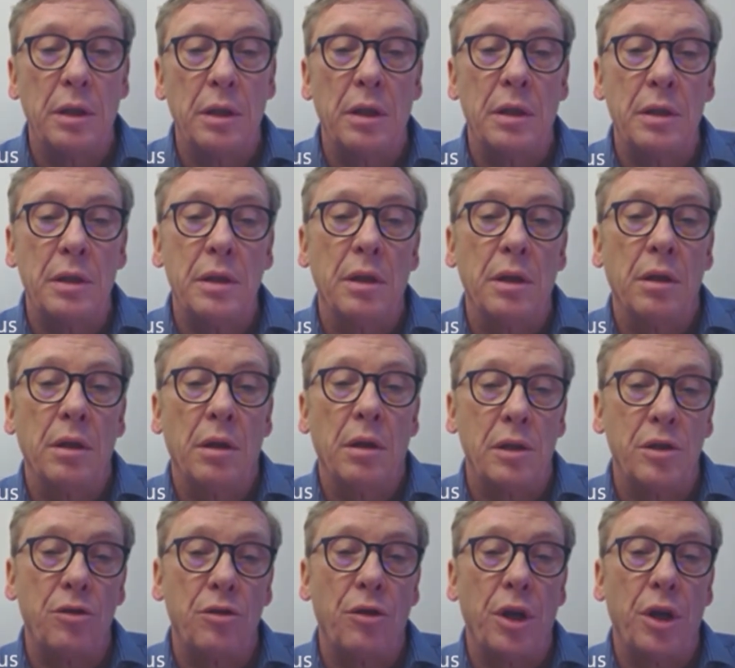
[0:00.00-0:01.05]
is
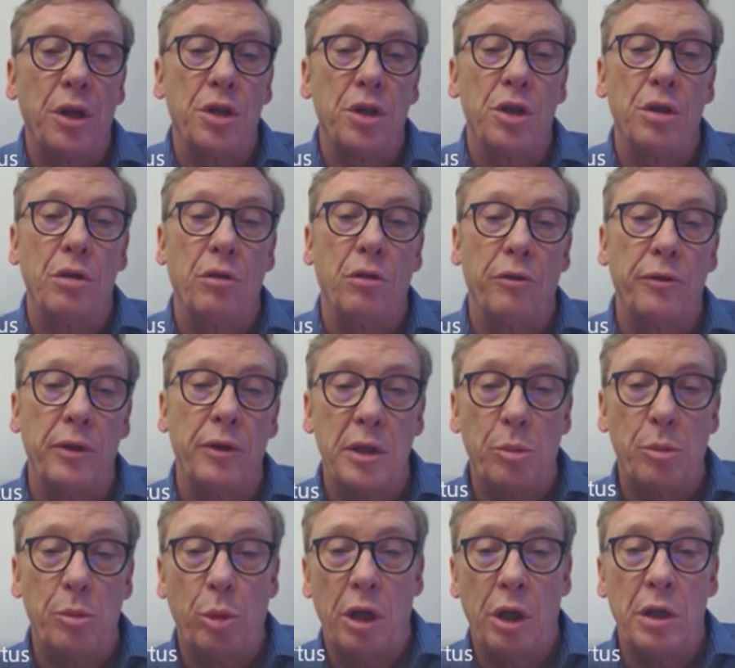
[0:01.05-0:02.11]
extraction of
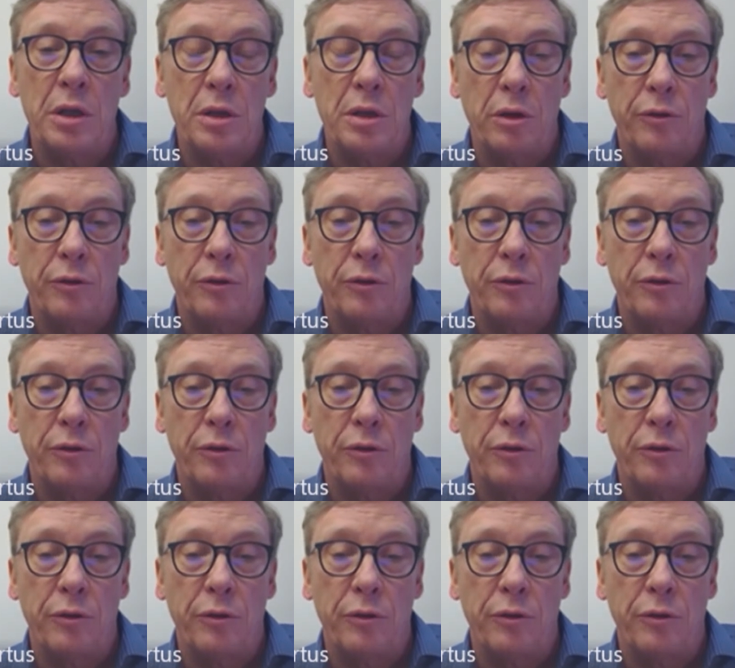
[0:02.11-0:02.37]
displaced